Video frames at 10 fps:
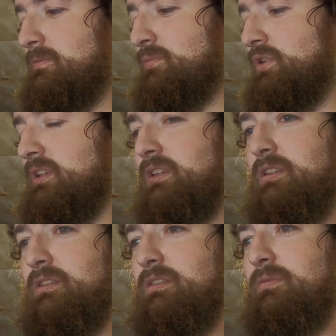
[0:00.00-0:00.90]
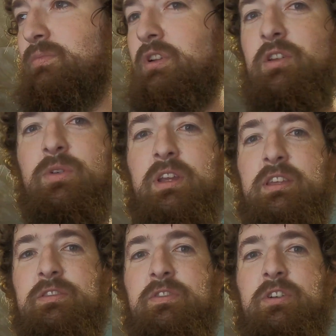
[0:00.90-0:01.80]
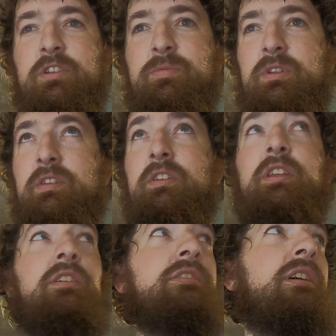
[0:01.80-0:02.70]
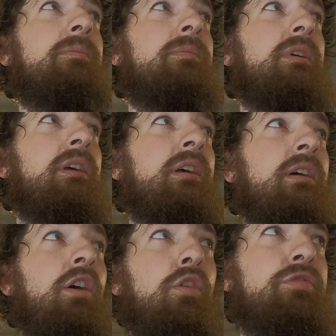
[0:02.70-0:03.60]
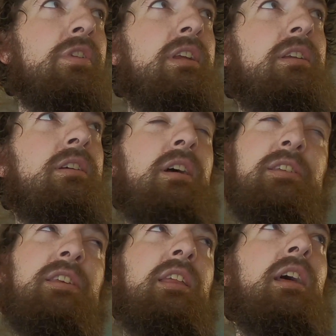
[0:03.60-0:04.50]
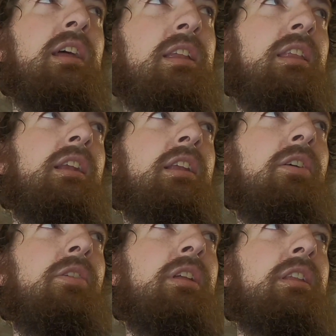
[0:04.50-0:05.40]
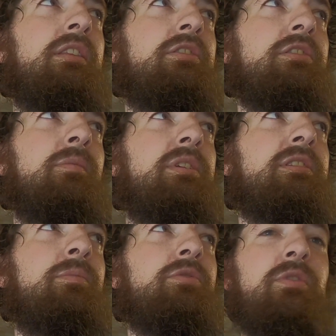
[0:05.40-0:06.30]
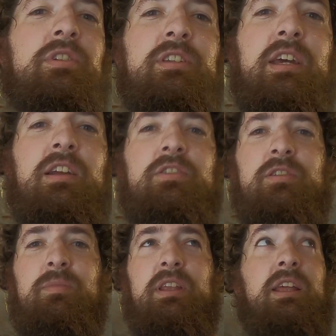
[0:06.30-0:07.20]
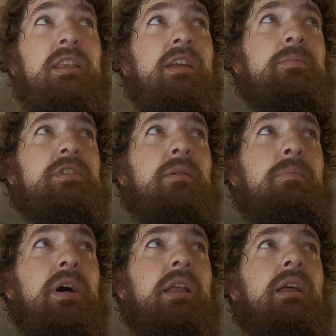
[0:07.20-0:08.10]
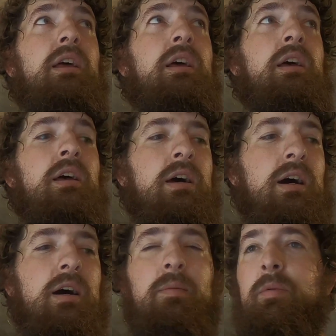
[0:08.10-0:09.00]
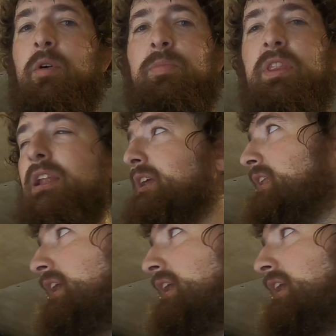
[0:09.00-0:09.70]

pretty quick as far as putting everything else up. Hopefully, I say that, and then I know that there's going to be some sort of snag or something like that that comes up. But I'm hoping that I can